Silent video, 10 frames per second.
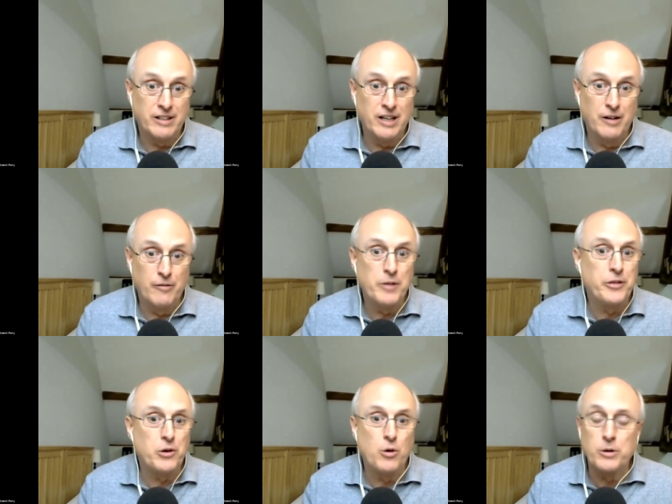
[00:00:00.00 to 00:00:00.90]
of
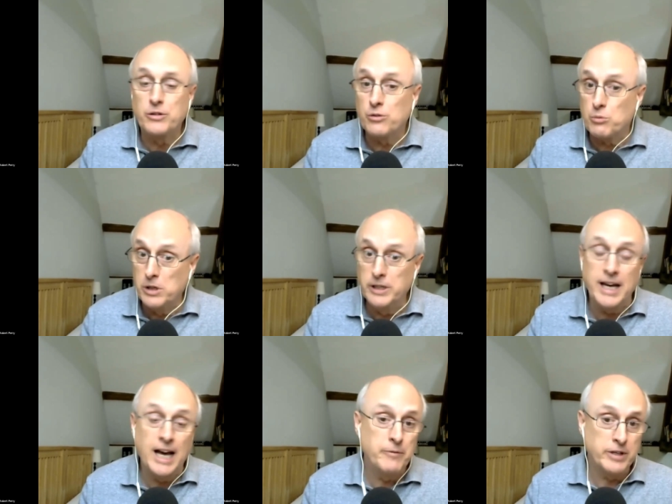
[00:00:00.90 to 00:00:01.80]
what the course is really
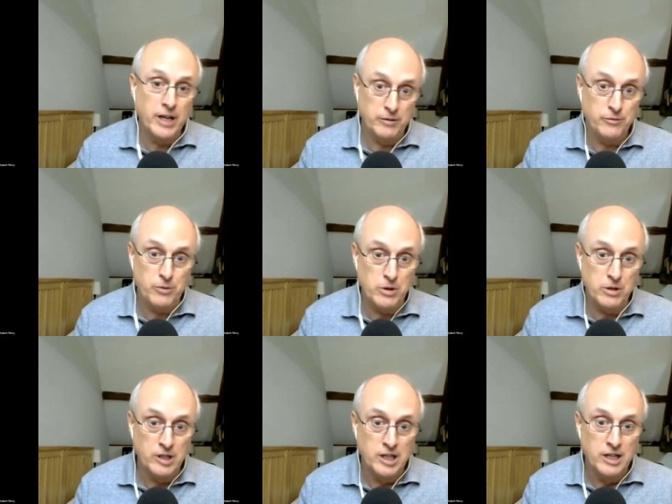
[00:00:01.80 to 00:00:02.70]
advocating for.